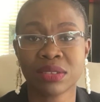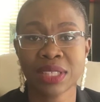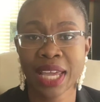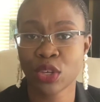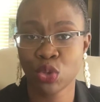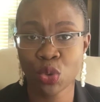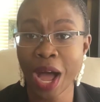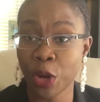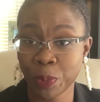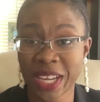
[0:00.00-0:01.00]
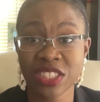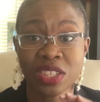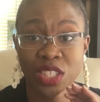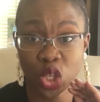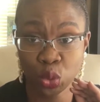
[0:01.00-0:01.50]
like you do
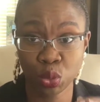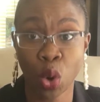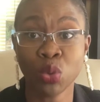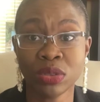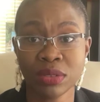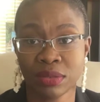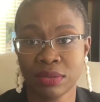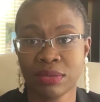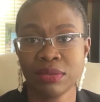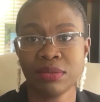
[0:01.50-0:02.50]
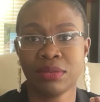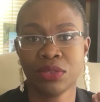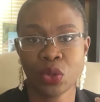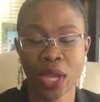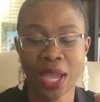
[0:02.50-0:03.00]
outpatients alone,
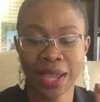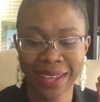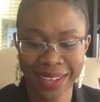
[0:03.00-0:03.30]
okay,